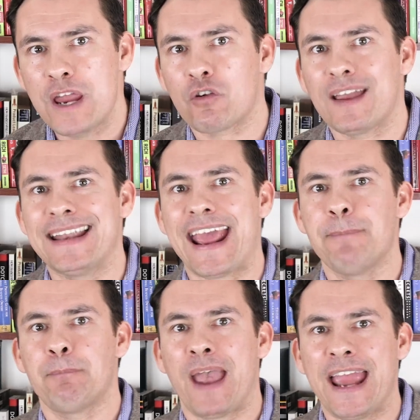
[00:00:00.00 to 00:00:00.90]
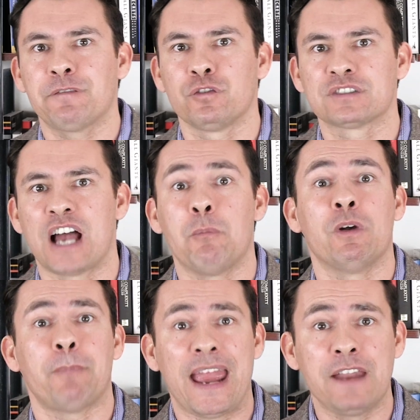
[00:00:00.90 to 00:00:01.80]
We are in a painful time
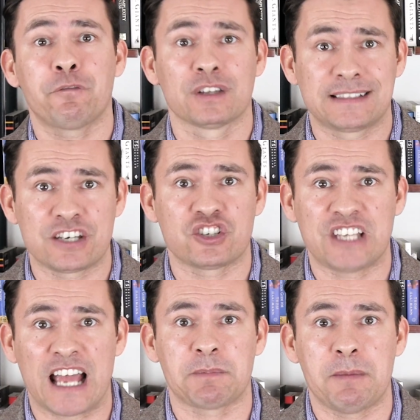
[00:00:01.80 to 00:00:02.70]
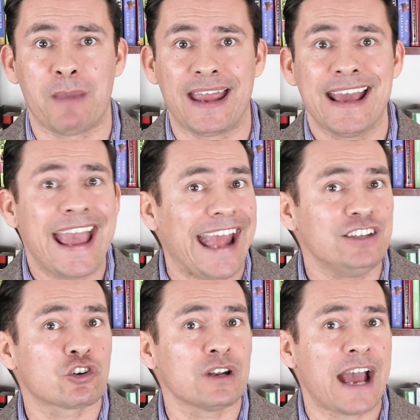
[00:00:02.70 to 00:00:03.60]
when painful decisions have to be made,
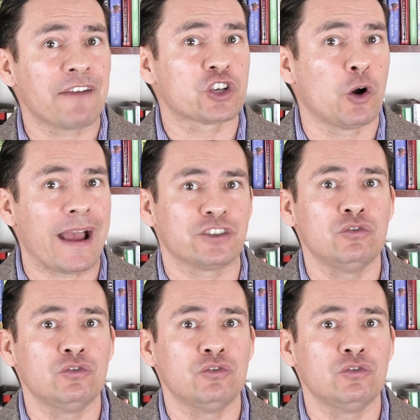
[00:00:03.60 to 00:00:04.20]
and you're going to have to go back.